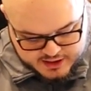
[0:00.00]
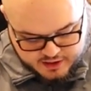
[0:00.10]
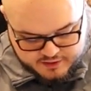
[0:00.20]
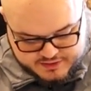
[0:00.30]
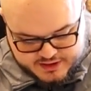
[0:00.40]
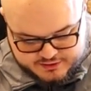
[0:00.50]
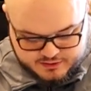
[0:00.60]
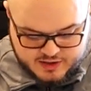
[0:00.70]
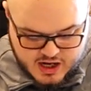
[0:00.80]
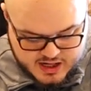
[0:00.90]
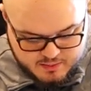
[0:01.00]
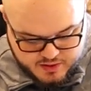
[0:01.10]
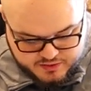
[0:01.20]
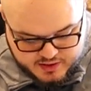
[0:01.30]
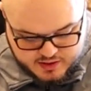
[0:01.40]
And all these, so talking
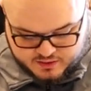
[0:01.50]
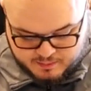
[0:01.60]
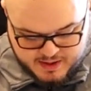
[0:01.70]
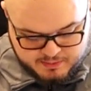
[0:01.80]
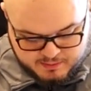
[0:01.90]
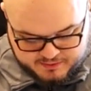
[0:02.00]
about the people